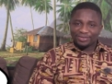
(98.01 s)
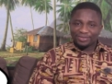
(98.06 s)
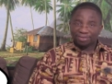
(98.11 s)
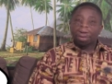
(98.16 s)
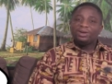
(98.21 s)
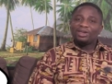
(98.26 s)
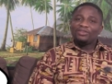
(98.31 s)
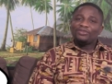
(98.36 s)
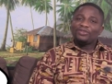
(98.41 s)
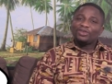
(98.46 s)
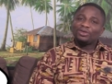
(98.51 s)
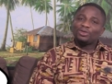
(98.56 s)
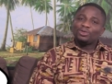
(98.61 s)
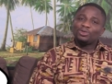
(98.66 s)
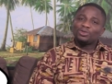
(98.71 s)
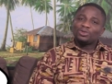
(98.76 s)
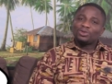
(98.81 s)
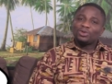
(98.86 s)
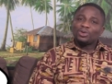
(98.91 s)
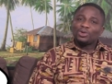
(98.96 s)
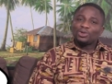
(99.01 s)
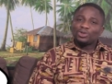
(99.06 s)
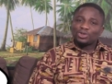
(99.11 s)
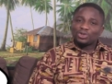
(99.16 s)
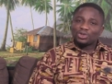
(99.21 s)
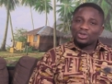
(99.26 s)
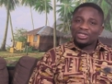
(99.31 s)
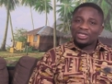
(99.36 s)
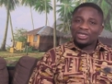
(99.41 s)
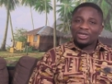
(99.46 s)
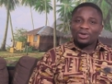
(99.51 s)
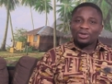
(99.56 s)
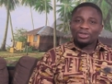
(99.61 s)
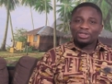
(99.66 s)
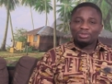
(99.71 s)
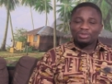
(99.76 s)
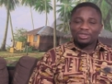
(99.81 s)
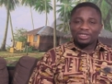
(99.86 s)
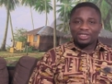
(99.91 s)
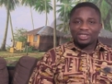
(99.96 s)
Now if you go to the
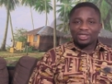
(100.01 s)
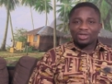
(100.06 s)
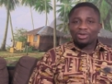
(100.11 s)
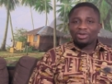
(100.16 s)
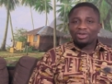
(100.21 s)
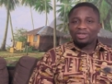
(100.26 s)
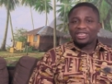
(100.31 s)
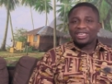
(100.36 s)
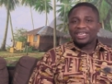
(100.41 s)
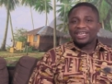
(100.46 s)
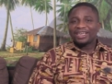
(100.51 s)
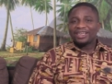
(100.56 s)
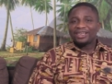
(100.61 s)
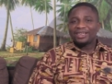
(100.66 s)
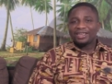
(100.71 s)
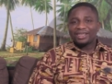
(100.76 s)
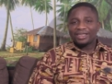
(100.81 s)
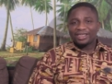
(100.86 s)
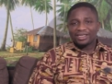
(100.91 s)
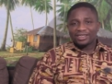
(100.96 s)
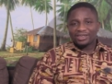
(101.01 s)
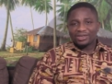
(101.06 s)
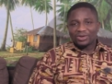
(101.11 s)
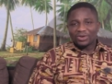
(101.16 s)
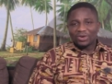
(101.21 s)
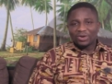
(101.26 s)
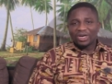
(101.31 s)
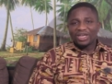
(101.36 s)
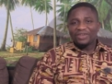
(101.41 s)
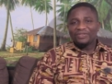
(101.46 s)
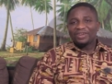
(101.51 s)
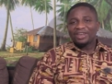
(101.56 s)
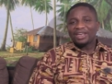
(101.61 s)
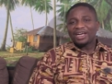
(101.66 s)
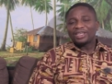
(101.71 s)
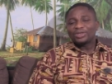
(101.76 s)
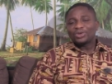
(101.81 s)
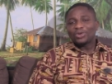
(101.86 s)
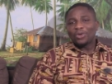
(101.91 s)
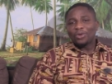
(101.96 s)
hospital or a clinic or
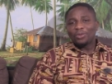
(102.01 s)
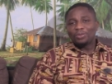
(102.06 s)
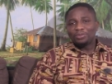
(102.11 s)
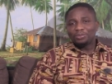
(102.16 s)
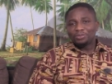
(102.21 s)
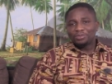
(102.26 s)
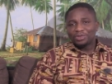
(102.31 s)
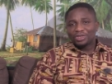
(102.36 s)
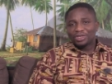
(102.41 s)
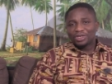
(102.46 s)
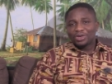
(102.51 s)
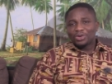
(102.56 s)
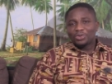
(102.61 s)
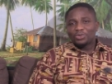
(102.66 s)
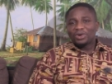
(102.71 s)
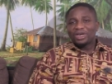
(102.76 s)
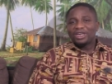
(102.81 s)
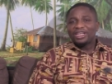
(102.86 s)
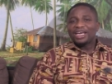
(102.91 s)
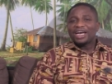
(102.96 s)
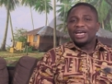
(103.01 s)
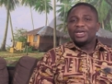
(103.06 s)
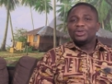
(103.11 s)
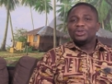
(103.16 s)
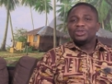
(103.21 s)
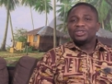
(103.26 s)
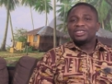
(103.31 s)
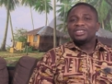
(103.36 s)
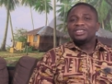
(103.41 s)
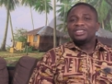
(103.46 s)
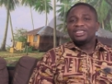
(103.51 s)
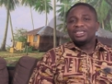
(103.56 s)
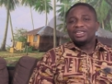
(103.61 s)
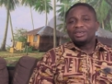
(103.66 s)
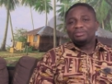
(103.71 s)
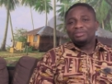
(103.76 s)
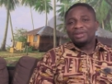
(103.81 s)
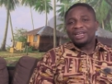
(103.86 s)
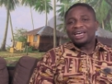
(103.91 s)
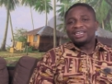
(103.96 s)
even at home, when you are using
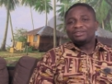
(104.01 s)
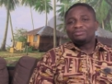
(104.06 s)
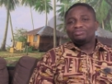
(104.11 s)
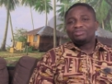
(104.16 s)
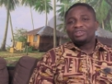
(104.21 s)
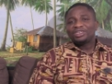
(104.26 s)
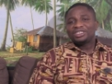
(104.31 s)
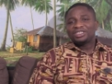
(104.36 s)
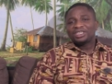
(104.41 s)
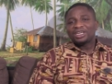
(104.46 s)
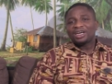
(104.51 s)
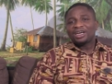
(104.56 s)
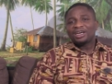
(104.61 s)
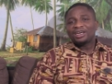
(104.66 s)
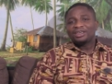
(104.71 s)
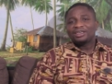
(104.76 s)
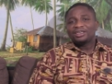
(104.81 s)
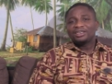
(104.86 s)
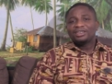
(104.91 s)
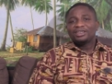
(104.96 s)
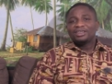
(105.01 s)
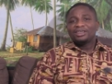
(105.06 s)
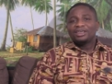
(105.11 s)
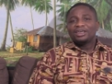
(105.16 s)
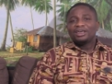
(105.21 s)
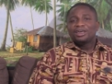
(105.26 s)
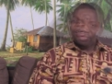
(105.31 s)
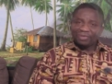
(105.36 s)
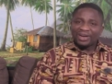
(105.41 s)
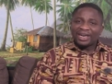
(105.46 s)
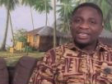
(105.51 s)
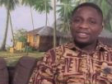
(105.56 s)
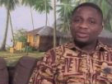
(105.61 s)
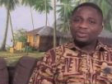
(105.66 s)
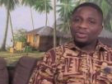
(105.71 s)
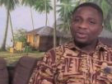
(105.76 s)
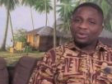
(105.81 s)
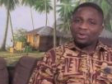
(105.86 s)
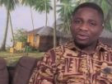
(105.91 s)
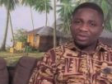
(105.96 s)
the blood pressure
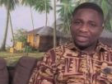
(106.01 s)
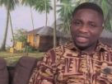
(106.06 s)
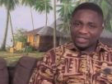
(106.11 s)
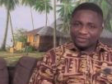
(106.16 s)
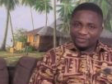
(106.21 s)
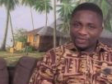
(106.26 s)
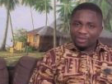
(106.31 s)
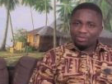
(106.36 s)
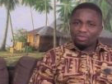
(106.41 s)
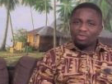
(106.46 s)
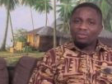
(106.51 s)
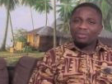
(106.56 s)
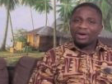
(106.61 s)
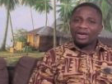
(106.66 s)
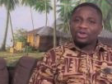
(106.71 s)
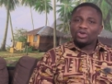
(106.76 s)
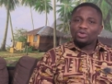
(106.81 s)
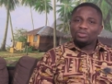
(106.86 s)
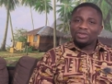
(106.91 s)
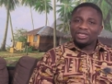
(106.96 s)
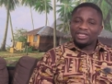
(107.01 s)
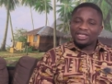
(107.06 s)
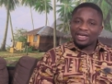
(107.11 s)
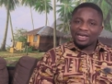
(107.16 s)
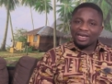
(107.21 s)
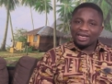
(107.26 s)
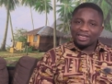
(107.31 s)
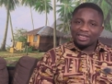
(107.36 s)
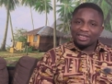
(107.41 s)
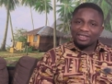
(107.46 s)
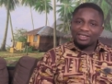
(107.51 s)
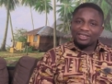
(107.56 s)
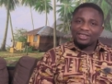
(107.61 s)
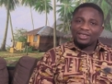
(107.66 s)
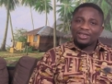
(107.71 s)
device we call the sphygmomanometer,